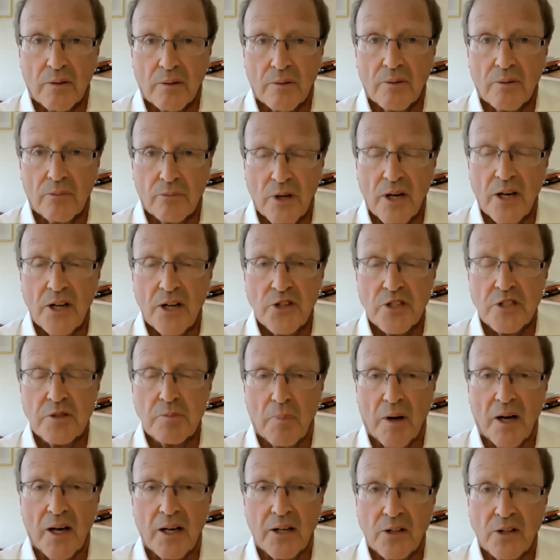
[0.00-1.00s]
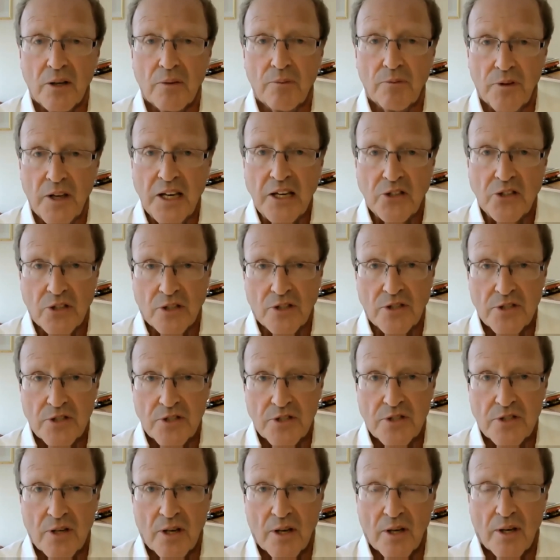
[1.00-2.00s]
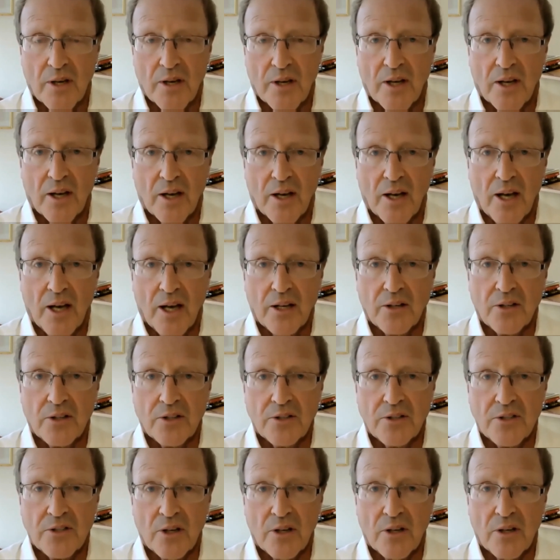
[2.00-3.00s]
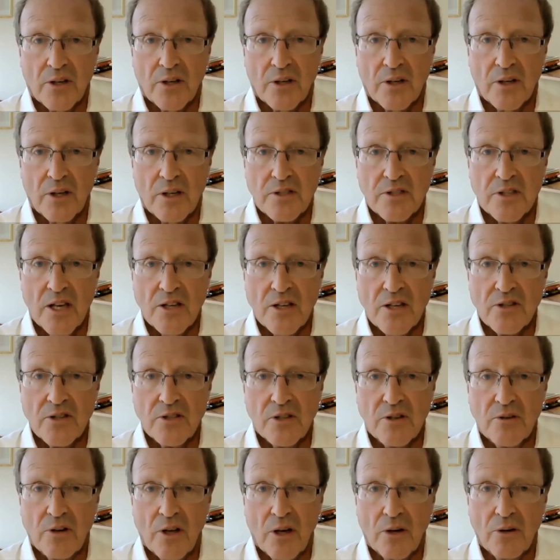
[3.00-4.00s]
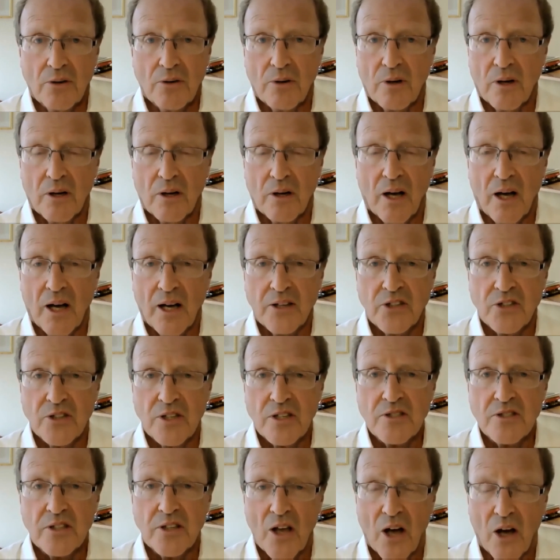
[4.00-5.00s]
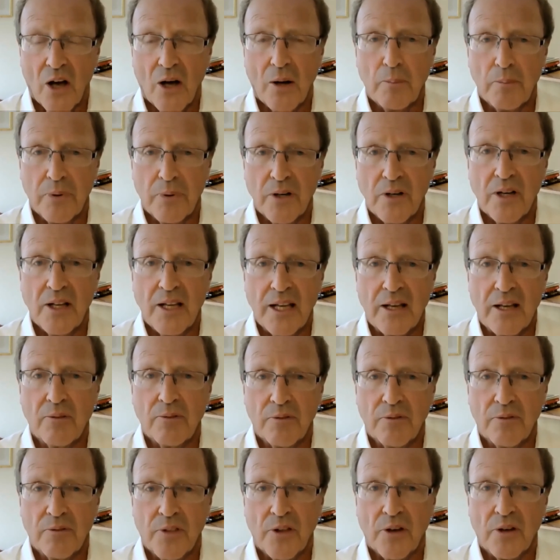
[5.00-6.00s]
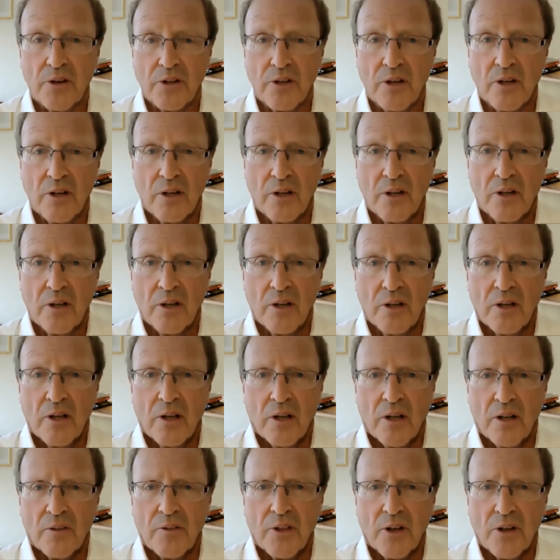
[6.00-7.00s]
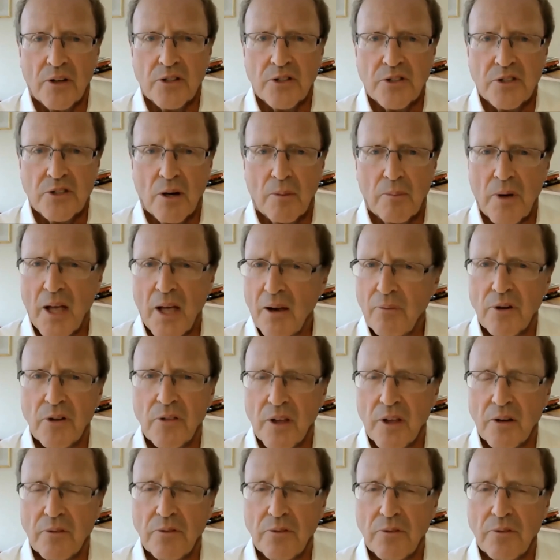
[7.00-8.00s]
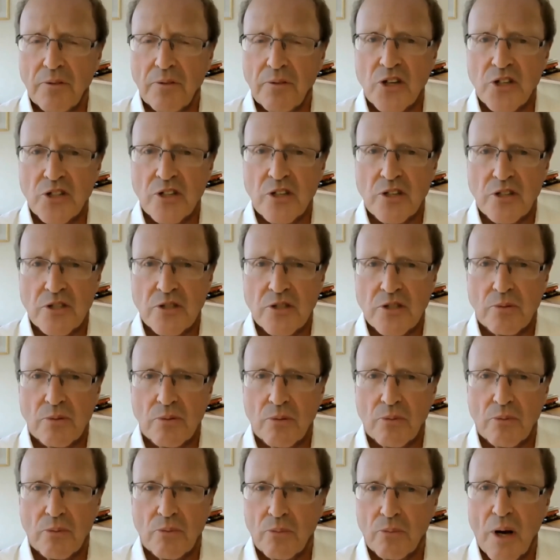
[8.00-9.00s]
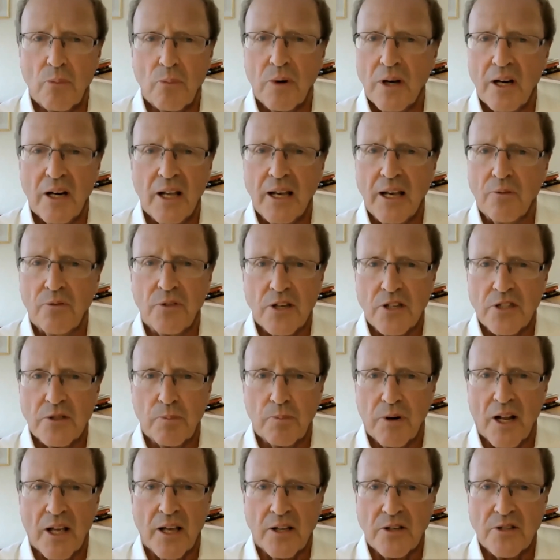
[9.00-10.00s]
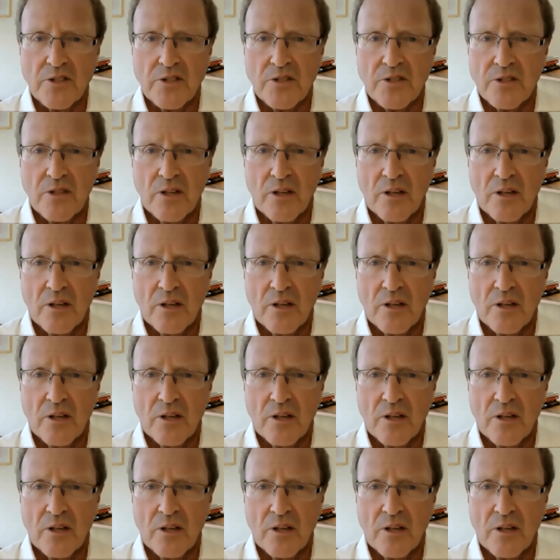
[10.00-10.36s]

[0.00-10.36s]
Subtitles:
religious-minded fetus, and it says, you know, I just can't believe that everything finishes when we leave this place.